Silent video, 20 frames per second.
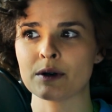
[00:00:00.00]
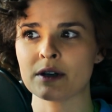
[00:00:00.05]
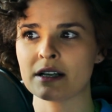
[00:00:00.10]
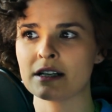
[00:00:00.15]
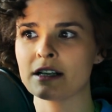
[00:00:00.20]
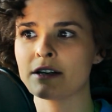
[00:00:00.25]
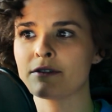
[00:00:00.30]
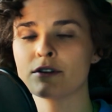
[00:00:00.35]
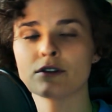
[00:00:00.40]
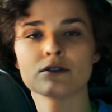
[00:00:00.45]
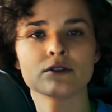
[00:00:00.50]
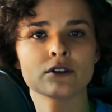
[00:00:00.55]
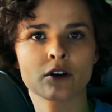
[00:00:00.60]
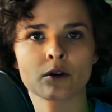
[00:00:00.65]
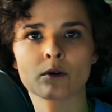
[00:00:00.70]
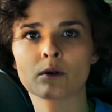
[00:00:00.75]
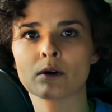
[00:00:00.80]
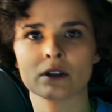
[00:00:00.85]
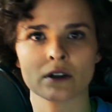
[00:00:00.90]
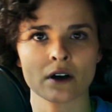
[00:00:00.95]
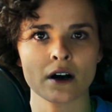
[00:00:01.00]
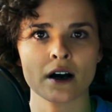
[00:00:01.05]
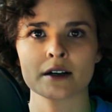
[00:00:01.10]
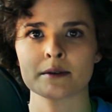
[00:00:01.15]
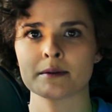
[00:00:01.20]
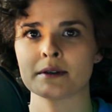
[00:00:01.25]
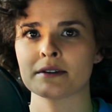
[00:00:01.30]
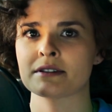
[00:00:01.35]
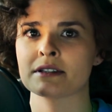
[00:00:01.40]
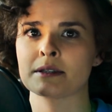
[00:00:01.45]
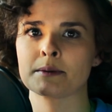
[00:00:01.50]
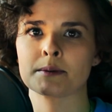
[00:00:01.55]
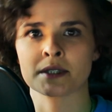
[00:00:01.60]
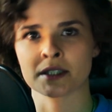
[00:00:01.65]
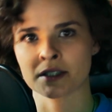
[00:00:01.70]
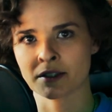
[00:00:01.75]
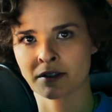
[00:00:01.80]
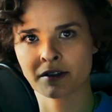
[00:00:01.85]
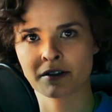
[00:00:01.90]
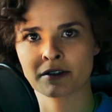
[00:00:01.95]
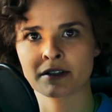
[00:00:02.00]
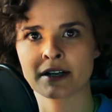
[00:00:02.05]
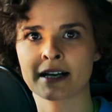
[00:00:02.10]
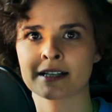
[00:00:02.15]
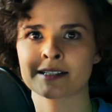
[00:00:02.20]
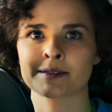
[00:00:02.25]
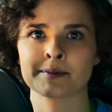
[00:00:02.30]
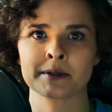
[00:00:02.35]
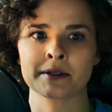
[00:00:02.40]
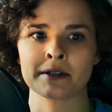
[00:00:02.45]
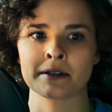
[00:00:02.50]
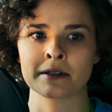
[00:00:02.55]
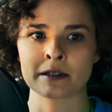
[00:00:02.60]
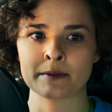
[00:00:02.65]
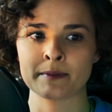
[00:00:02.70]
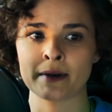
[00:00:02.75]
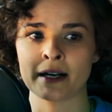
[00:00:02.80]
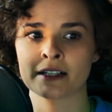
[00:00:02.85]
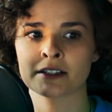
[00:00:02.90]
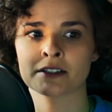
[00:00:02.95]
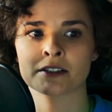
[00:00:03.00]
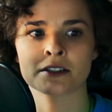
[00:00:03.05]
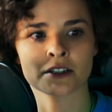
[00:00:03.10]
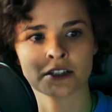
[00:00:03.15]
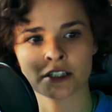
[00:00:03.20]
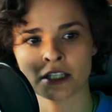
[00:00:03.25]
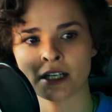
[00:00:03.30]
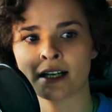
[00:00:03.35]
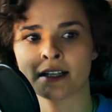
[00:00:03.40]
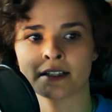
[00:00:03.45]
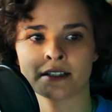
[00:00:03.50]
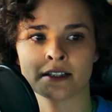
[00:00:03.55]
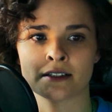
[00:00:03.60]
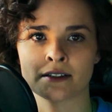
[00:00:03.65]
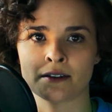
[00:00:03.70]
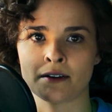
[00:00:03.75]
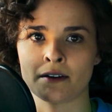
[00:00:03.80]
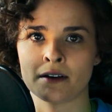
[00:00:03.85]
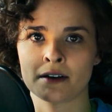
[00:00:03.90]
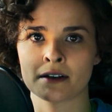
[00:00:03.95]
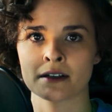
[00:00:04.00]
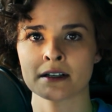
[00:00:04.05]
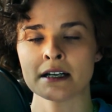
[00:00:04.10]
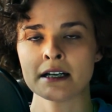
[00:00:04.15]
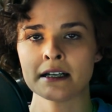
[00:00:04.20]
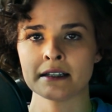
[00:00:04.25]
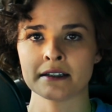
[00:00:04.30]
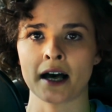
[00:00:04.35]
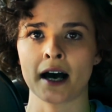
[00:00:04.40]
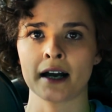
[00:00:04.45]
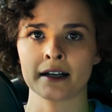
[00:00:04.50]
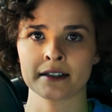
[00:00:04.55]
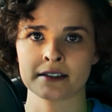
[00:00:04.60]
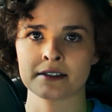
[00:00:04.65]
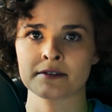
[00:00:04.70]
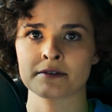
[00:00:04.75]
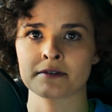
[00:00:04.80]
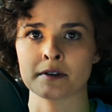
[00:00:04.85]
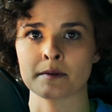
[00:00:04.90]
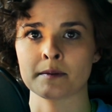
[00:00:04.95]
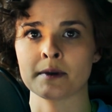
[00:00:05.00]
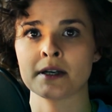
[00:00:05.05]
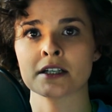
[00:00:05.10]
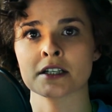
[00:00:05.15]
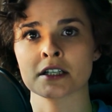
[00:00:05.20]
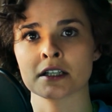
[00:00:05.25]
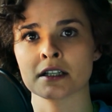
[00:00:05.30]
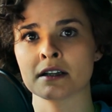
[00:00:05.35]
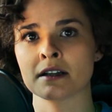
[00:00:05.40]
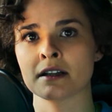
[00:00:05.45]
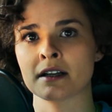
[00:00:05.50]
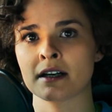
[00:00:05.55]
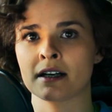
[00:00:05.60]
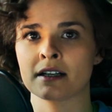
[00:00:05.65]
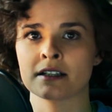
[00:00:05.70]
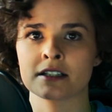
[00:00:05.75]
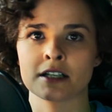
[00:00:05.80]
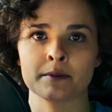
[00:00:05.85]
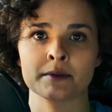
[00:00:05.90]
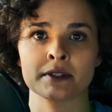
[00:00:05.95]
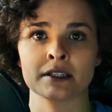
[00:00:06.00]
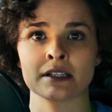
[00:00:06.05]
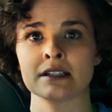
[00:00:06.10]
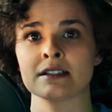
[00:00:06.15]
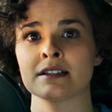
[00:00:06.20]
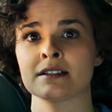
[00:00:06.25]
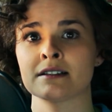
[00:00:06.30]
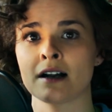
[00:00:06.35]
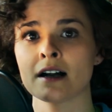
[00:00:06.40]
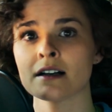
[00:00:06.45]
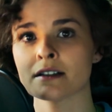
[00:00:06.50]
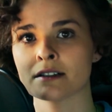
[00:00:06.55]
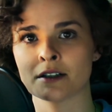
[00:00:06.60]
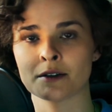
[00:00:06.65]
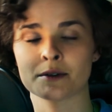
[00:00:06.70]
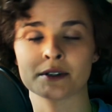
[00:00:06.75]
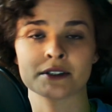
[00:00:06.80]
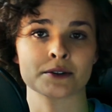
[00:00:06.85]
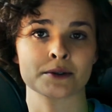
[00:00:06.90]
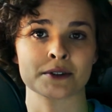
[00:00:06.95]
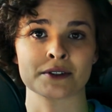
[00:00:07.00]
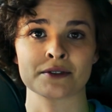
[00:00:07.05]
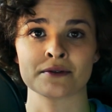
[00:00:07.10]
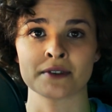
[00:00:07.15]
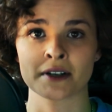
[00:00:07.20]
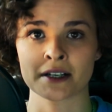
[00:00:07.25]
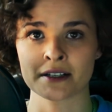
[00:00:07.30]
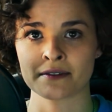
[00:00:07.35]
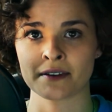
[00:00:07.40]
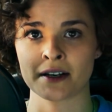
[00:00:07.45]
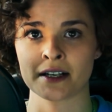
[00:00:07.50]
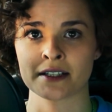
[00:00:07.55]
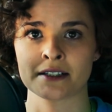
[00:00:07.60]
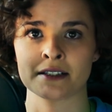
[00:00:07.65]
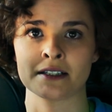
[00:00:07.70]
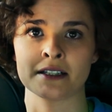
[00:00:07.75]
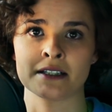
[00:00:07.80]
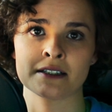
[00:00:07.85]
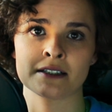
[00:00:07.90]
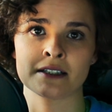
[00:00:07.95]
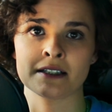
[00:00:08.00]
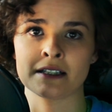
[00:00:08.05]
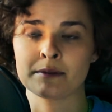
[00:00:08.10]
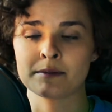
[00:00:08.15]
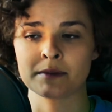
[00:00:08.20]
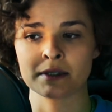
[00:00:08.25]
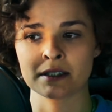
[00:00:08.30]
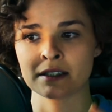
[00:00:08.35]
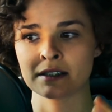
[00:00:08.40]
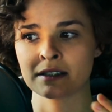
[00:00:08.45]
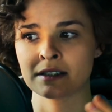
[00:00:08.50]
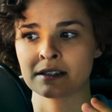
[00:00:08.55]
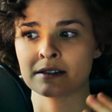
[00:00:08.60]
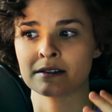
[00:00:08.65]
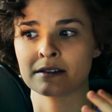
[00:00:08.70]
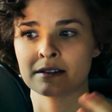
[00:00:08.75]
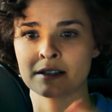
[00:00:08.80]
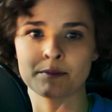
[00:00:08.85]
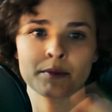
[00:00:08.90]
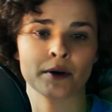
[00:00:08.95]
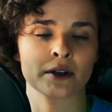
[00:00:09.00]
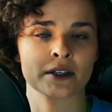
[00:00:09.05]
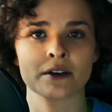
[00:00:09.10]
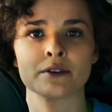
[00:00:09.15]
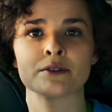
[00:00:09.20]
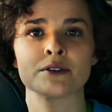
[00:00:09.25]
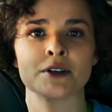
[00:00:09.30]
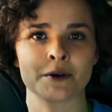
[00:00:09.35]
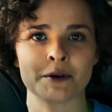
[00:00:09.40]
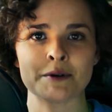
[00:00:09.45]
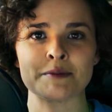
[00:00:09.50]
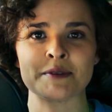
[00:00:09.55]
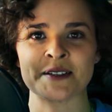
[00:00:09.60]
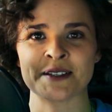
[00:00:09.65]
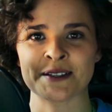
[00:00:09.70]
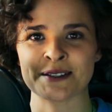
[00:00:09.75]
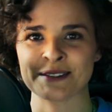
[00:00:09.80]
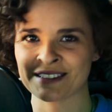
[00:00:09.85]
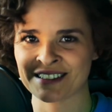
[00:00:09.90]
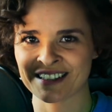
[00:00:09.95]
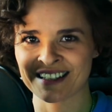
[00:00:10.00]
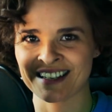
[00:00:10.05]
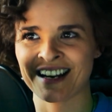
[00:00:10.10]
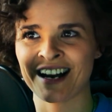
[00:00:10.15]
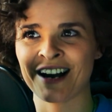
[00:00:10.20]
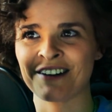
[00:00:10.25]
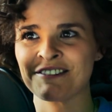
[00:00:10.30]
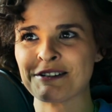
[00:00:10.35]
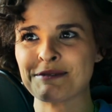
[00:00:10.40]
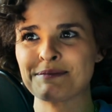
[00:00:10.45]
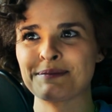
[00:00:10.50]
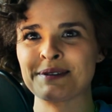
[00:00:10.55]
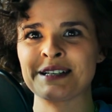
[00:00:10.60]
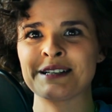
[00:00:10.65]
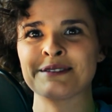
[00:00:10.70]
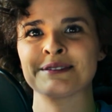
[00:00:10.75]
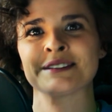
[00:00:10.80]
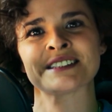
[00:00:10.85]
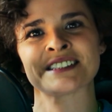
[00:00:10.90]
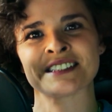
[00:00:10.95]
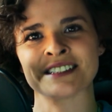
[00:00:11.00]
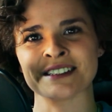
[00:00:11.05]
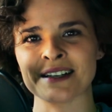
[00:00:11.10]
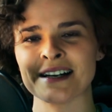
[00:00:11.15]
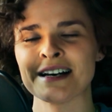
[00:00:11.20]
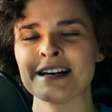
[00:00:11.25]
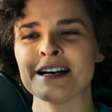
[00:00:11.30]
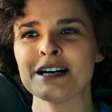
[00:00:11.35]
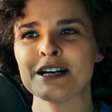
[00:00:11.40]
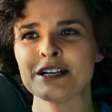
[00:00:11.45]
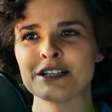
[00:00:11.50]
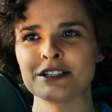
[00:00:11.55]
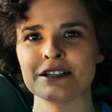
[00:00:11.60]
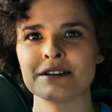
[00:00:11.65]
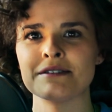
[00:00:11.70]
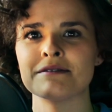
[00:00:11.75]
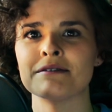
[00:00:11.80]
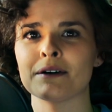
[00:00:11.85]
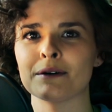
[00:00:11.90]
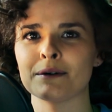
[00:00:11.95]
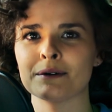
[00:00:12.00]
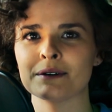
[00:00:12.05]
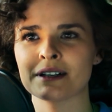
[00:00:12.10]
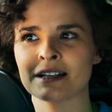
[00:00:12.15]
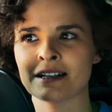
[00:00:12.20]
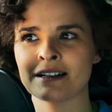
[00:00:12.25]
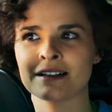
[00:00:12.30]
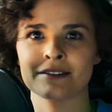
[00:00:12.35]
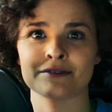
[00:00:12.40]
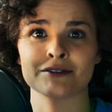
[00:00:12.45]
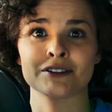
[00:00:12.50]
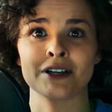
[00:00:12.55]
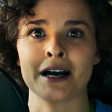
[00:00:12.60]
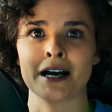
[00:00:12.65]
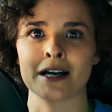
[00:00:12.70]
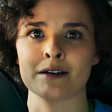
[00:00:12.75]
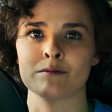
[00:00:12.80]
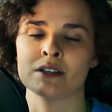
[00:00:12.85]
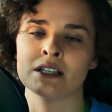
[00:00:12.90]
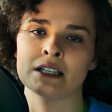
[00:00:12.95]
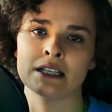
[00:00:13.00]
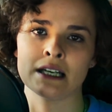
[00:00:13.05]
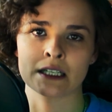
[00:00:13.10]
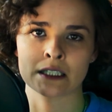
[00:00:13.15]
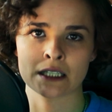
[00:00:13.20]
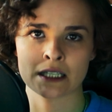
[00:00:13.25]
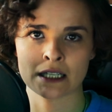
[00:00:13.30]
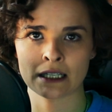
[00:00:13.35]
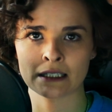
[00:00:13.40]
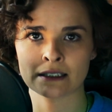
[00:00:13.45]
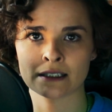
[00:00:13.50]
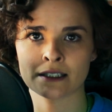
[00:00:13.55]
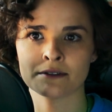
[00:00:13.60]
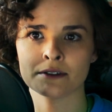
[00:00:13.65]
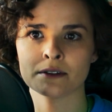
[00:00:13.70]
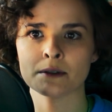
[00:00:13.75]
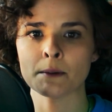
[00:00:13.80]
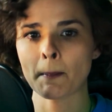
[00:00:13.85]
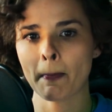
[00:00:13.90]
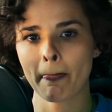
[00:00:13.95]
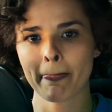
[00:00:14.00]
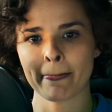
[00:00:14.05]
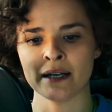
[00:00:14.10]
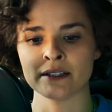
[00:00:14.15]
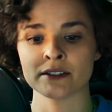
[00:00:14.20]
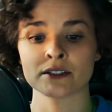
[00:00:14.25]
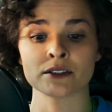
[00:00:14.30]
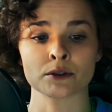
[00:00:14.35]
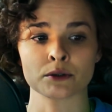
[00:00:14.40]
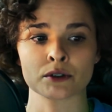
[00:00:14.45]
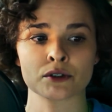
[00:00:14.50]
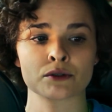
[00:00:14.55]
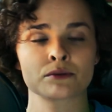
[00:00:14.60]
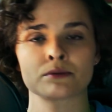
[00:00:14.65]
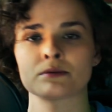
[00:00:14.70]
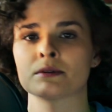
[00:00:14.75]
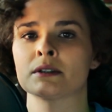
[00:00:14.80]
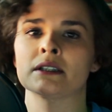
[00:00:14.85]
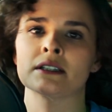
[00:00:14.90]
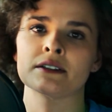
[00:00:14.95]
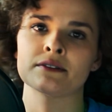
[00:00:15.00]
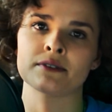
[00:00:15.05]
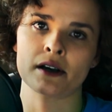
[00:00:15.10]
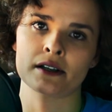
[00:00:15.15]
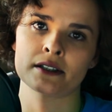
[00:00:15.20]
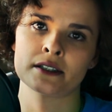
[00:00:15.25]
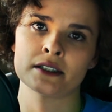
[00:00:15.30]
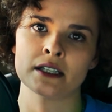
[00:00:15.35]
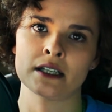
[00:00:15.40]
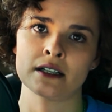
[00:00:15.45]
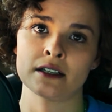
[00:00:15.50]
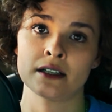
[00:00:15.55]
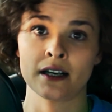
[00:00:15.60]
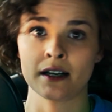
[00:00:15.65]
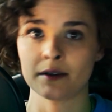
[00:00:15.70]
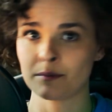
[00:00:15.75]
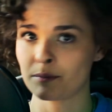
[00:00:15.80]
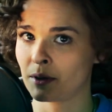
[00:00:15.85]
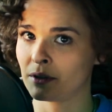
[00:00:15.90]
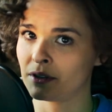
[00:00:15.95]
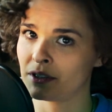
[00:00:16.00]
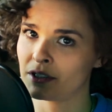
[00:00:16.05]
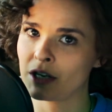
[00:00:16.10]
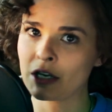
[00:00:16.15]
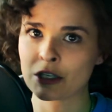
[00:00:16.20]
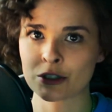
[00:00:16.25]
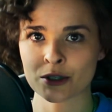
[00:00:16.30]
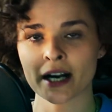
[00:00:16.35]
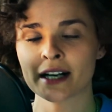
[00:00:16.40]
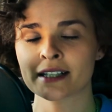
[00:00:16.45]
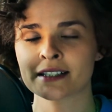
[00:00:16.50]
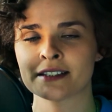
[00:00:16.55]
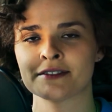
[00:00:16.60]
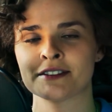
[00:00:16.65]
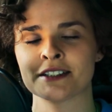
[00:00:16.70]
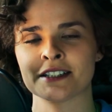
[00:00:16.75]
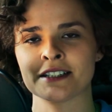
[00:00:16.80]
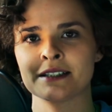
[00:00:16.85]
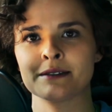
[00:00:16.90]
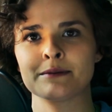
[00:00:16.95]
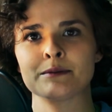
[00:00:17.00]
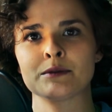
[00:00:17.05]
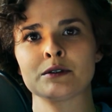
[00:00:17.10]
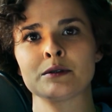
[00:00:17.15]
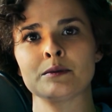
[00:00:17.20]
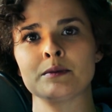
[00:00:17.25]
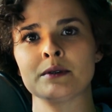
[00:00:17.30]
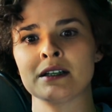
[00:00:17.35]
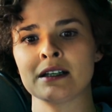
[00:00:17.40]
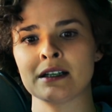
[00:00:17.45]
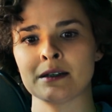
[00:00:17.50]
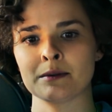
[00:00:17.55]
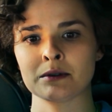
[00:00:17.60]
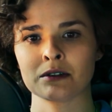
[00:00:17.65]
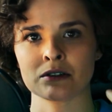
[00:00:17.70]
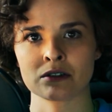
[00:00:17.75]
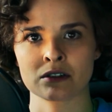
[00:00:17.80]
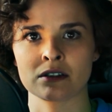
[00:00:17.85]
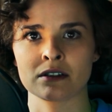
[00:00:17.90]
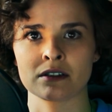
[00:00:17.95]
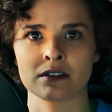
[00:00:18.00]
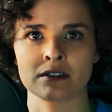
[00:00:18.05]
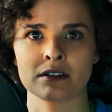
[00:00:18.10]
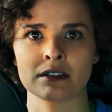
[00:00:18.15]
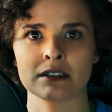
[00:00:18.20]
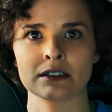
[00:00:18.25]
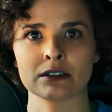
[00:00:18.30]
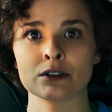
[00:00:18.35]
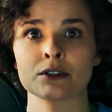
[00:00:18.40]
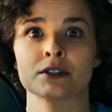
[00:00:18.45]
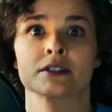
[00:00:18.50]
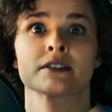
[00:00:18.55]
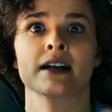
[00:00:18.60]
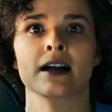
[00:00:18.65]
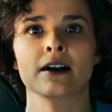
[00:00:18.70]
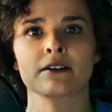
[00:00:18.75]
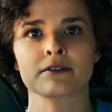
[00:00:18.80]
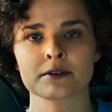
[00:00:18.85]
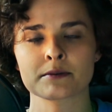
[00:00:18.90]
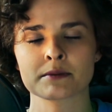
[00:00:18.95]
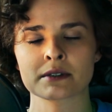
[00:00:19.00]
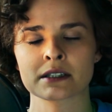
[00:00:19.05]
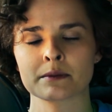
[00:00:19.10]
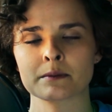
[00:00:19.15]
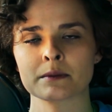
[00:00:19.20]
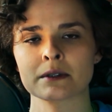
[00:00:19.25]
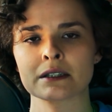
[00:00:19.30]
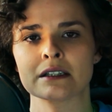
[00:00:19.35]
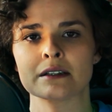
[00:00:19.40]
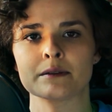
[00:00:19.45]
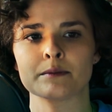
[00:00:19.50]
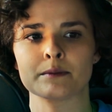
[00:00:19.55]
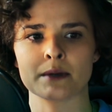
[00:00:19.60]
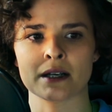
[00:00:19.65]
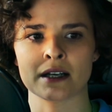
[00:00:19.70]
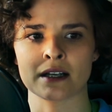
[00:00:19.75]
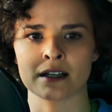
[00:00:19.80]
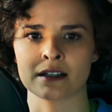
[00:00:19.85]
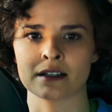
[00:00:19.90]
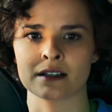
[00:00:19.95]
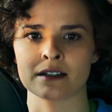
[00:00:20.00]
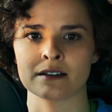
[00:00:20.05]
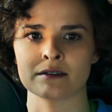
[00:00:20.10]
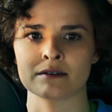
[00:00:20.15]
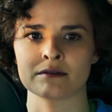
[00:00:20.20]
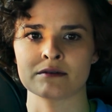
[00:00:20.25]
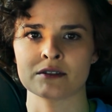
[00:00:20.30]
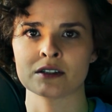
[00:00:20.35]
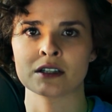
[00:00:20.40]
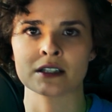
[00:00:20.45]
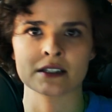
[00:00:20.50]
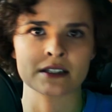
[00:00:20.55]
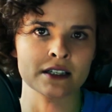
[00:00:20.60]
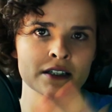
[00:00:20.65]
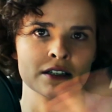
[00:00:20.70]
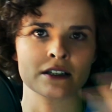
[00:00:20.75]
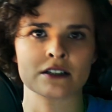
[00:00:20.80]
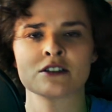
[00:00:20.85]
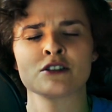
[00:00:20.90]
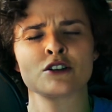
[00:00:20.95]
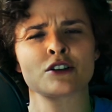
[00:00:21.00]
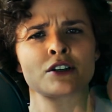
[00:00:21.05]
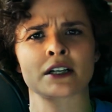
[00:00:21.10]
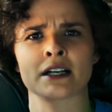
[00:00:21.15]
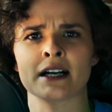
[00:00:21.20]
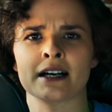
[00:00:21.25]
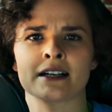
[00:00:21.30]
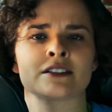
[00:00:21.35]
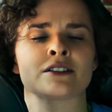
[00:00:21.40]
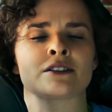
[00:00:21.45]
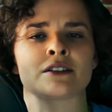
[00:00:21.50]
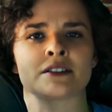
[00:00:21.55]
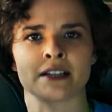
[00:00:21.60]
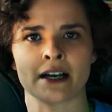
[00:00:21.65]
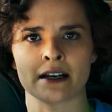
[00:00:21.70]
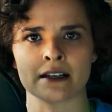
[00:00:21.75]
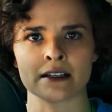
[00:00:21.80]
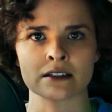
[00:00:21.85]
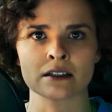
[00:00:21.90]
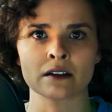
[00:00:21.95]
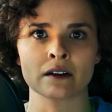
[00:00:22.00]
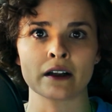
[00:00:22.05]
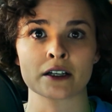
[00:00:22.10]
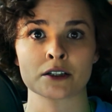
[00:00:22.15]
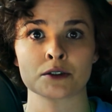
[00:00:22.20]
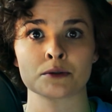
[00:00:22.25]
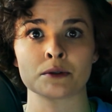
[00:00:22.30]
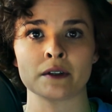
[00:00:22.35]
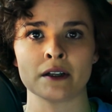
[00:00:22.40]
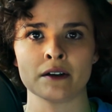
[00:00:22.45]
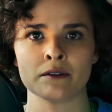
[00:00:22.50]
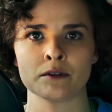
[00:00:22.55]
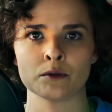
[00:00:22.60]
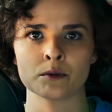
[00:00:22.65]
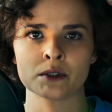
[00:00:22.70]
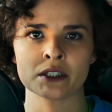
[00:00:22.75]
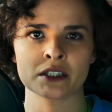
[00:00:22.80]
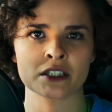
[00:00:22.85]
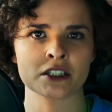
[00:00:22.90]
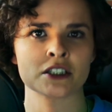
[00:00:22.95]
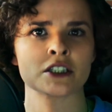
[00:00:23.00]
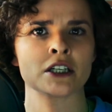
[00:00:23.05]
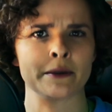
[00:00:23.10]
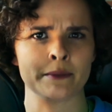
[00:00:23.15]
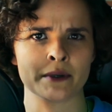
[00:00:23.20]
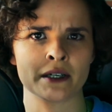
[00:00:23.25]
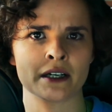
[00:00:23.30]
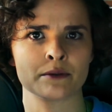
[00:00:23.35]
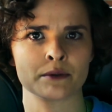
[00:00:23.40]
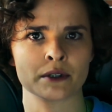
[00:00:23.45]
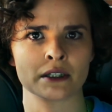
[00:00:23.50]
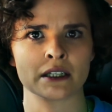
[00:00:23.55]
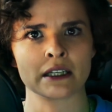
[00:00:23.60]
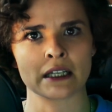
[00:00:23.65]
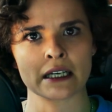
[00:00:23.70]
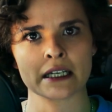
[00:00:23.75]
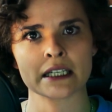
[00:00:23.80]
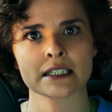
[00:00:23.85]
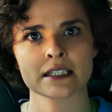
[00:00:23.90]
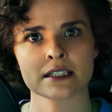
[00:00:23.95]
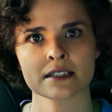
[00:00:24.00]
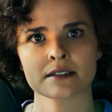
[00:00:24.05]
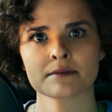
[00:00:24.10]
if you know a lot about something, or you're an expert or a master, chances are that is information that Gemini does not know. And so it's very fascinating to them, because they probably don't know it because they haven't been able to devote enough time to get to that level. And so it's really fascinating and probably attractive to them to be able to learn that from someone, and because then you're connecting on that intellectual level, which Gemini really likes.